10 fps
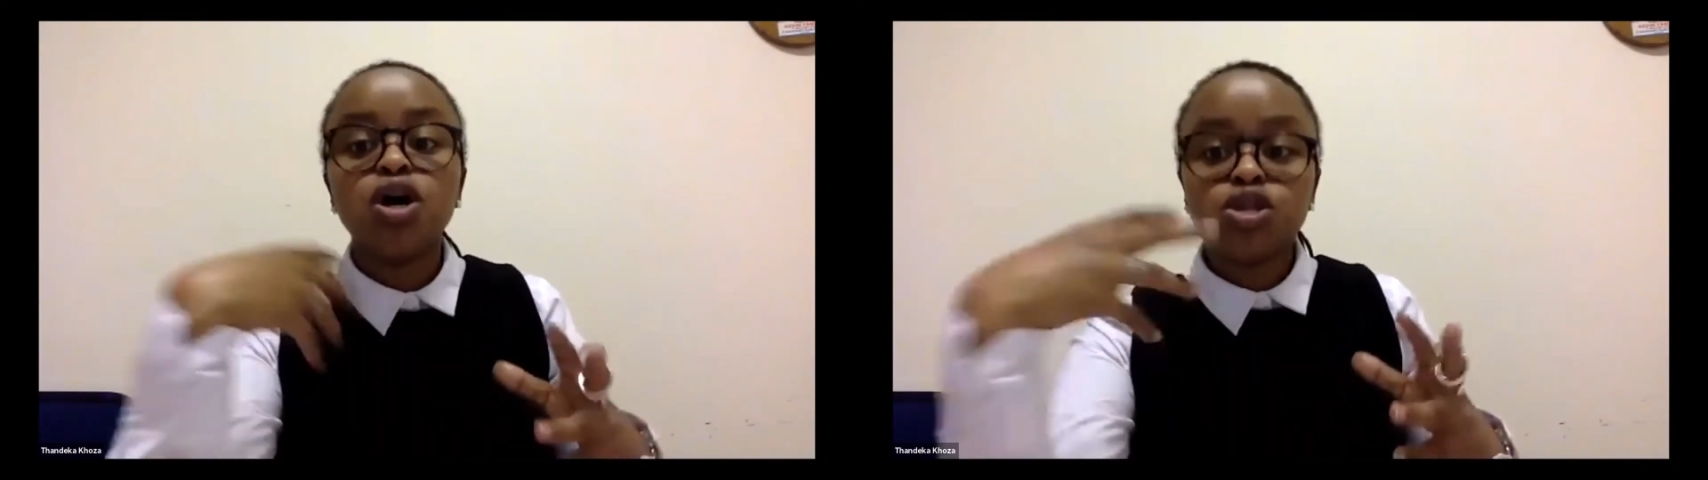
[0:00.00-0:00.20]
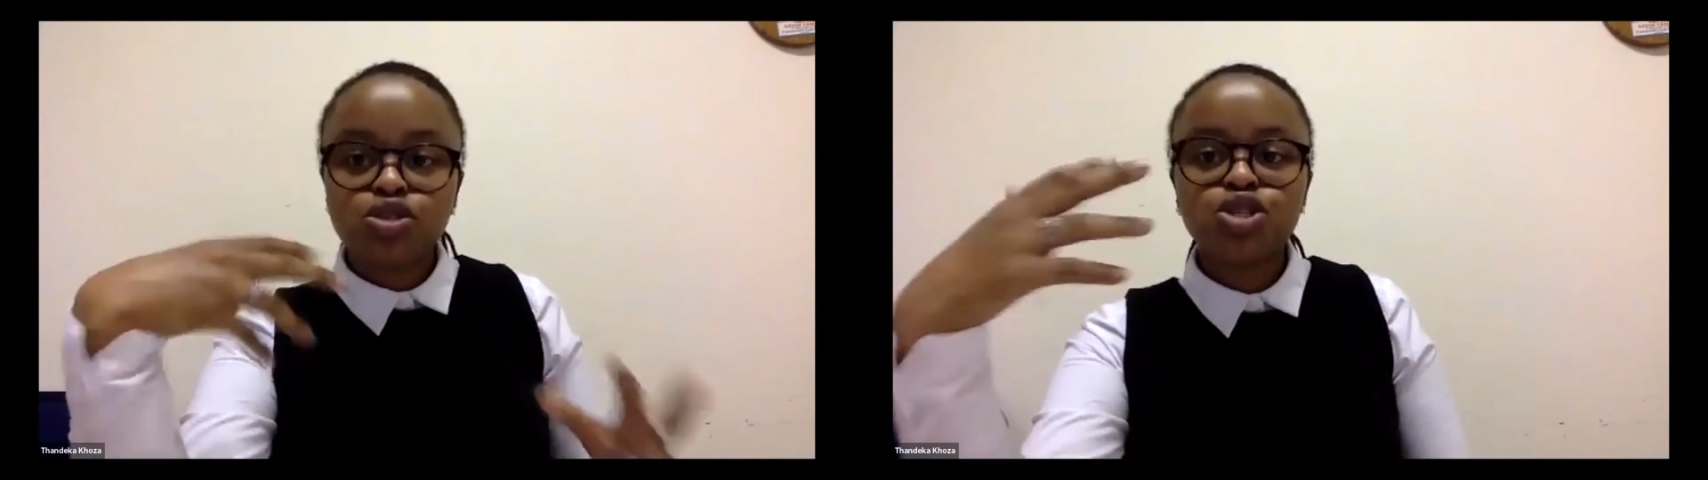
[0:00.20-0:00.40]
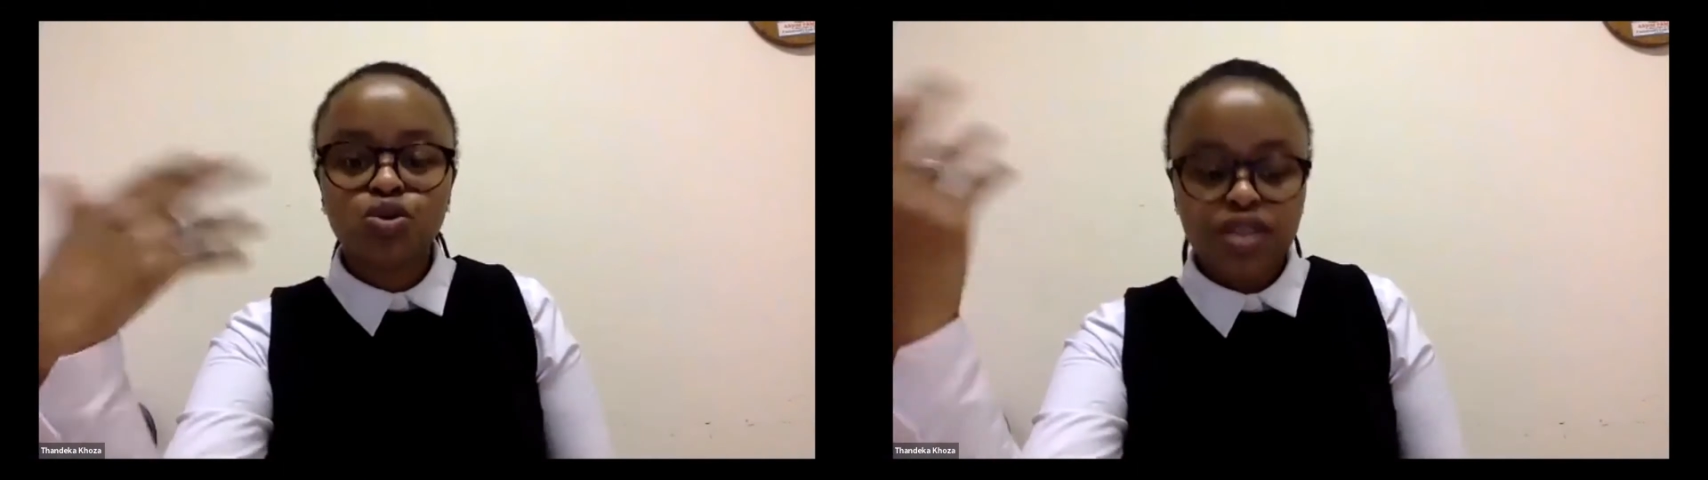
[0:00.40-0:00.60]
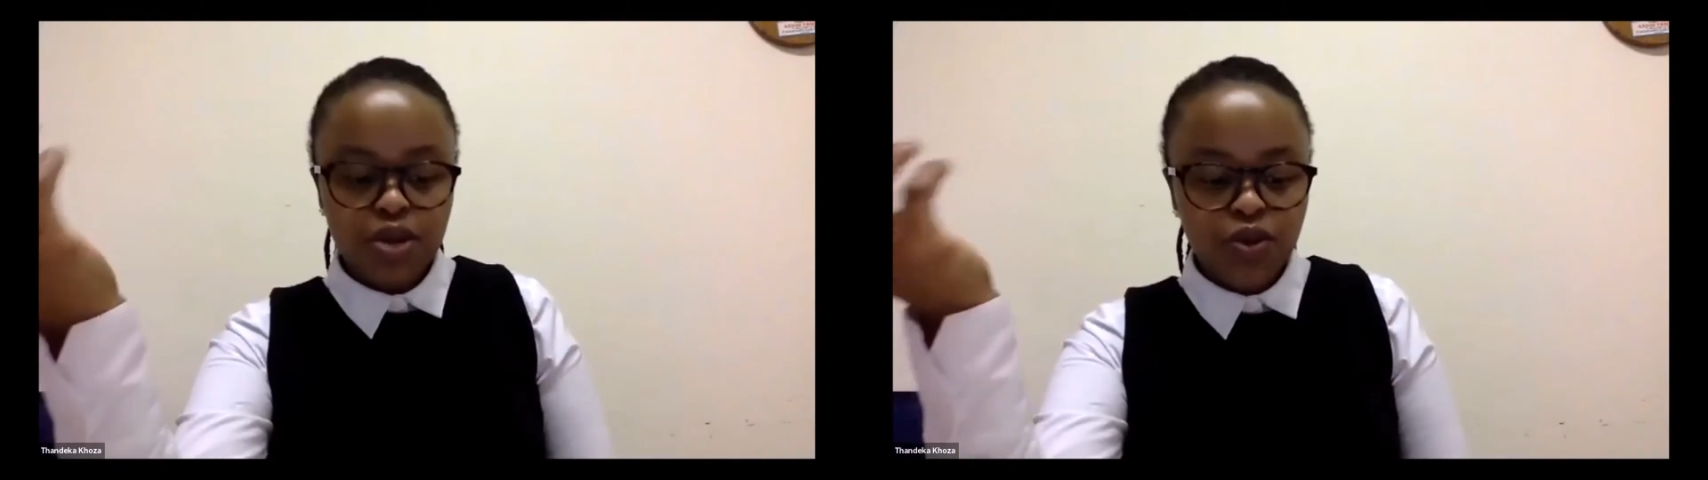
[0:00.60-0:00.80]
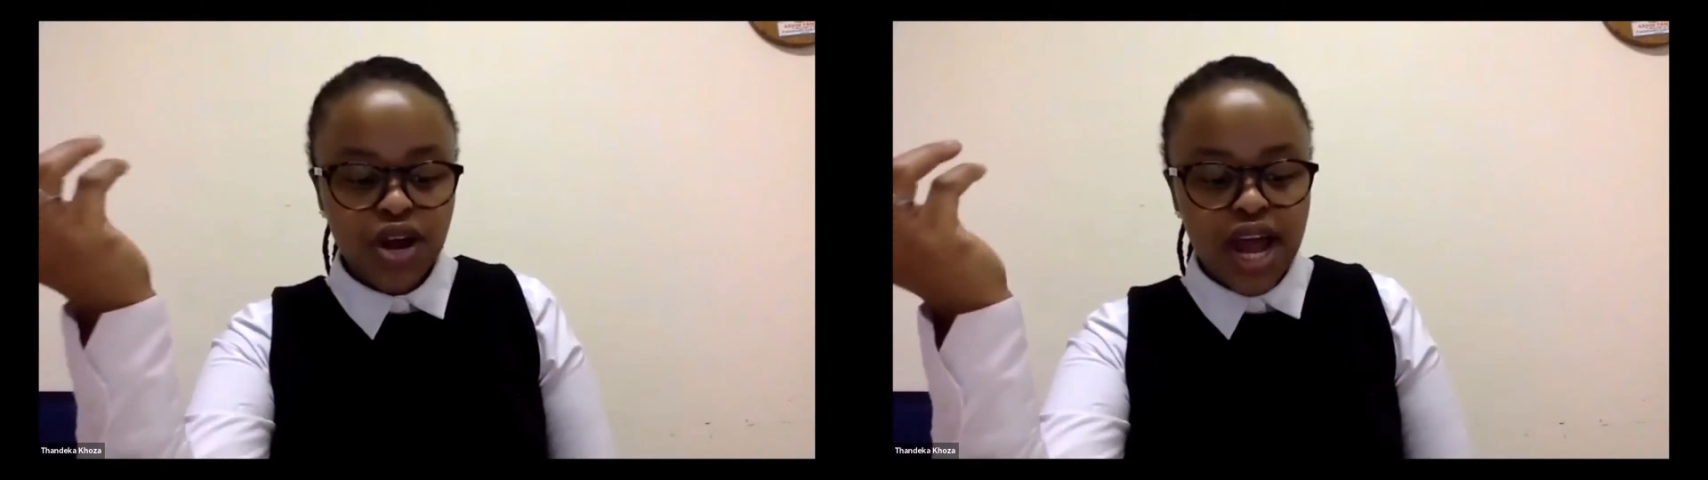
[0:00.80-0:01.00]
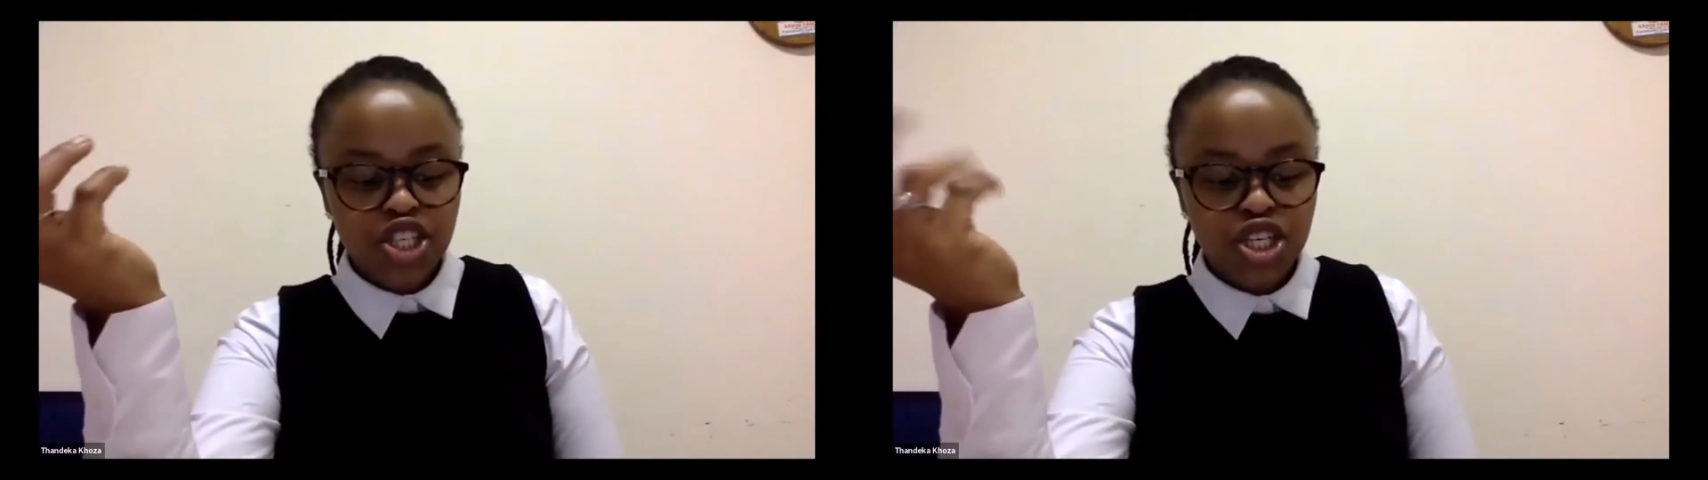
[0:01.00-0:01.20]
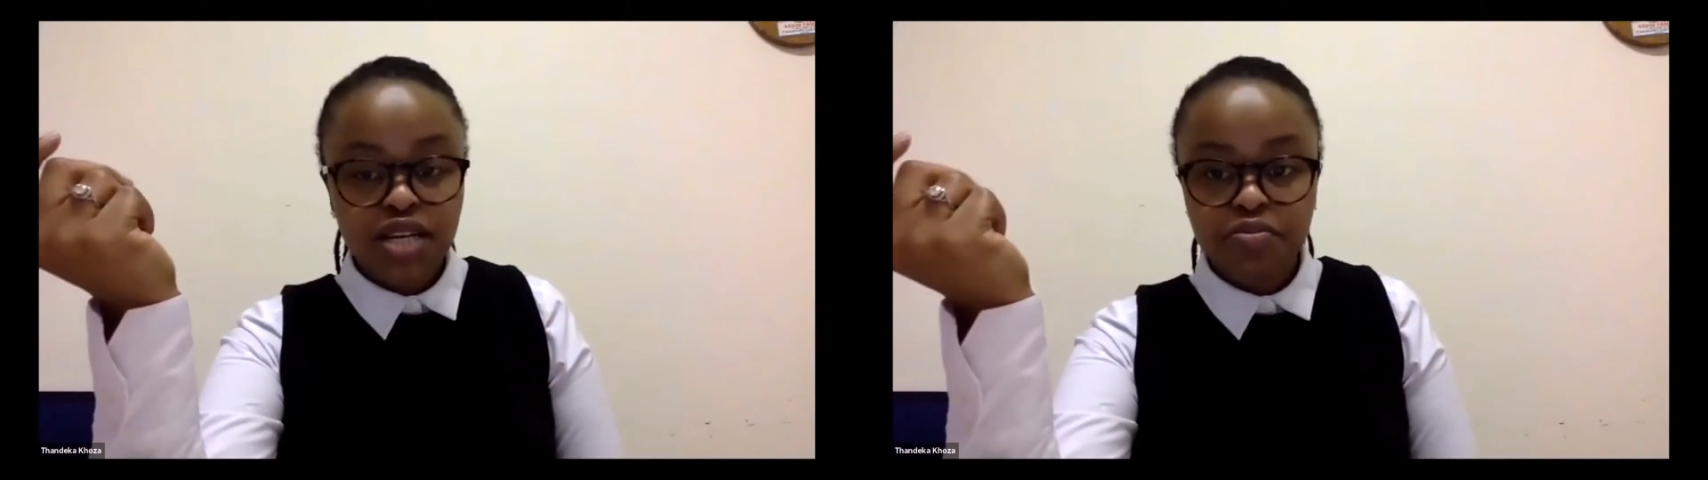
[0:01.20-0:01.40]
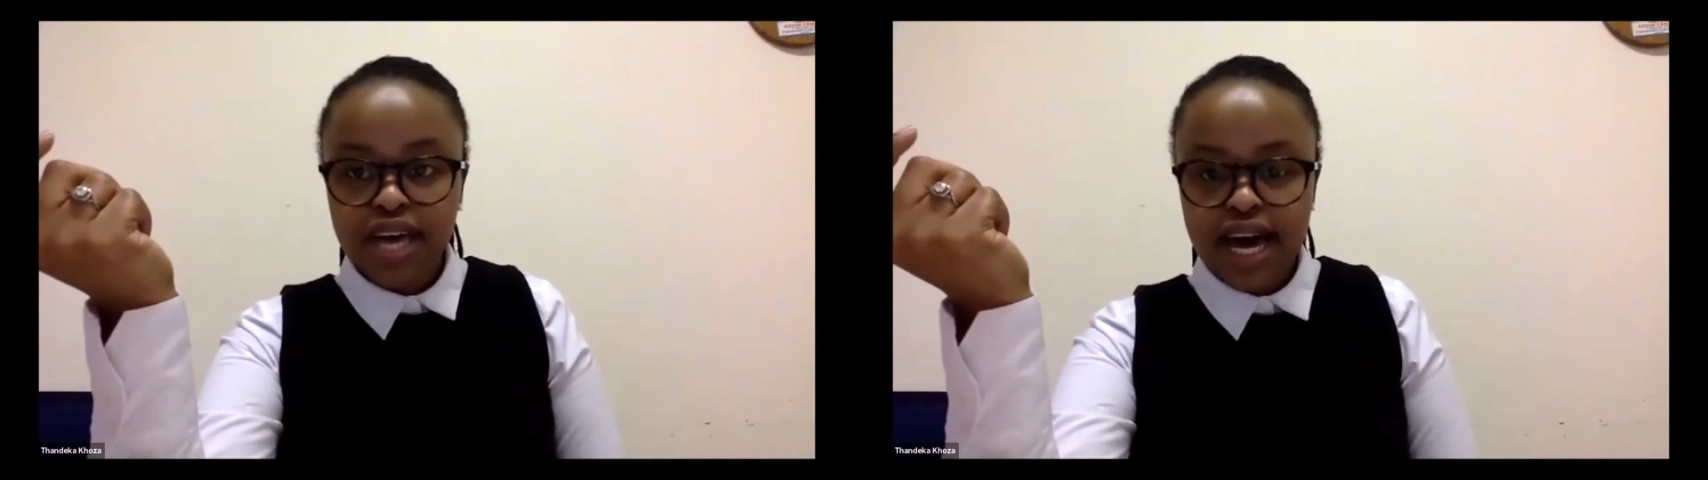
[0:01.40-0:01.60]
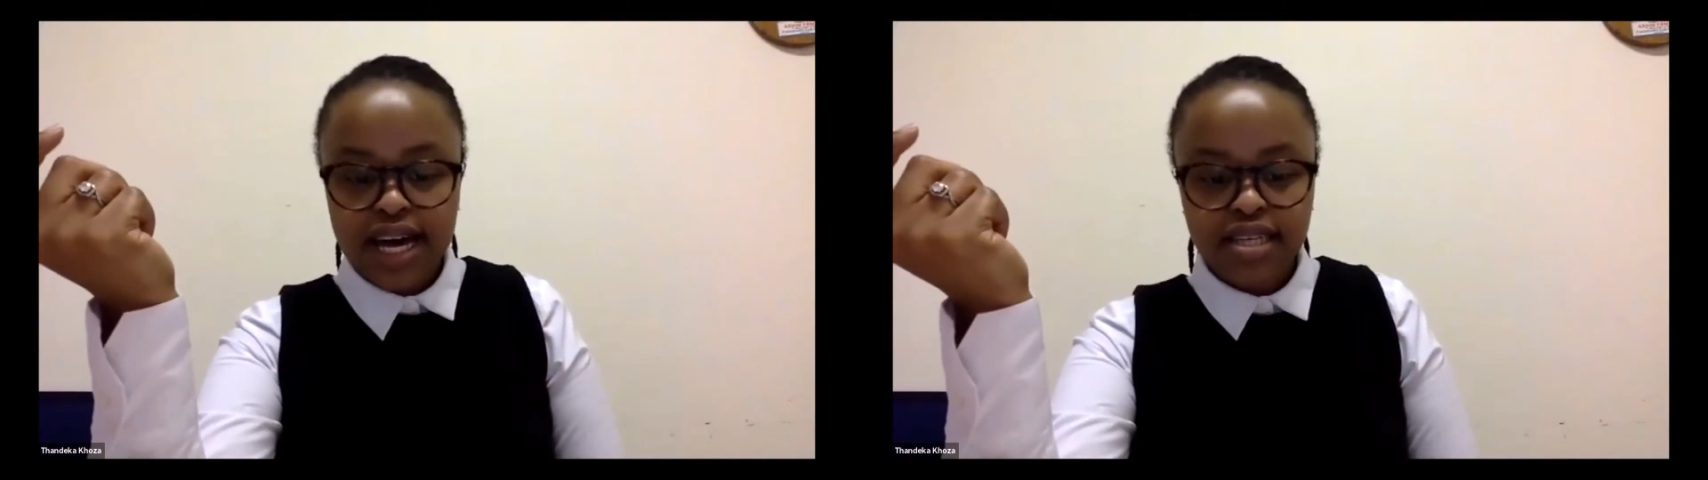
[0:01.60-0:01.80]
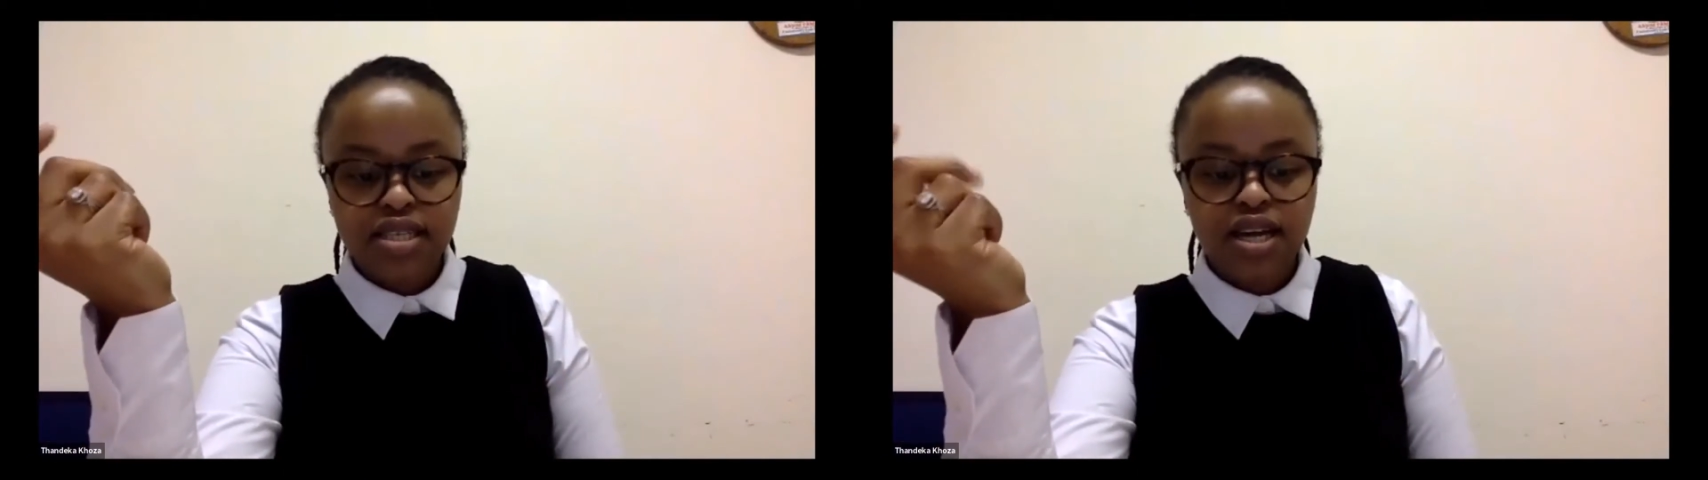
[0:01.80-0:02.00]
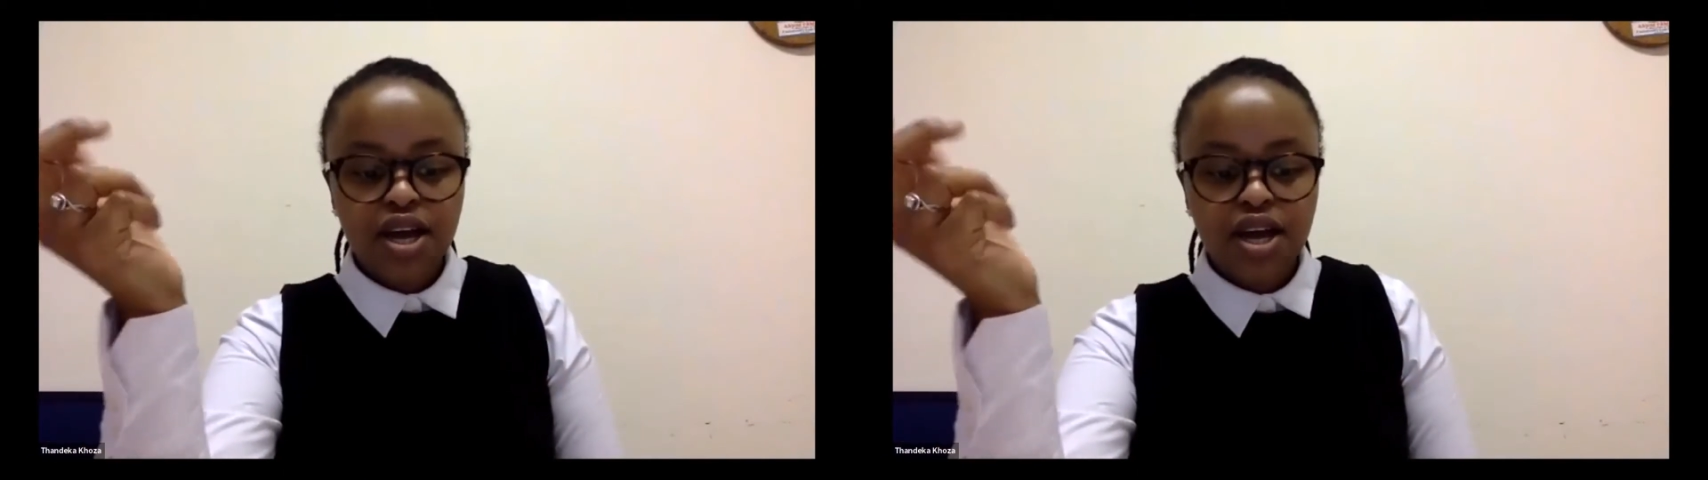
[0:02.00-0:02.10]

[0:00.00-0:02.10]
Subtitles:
to show that we're actually behind,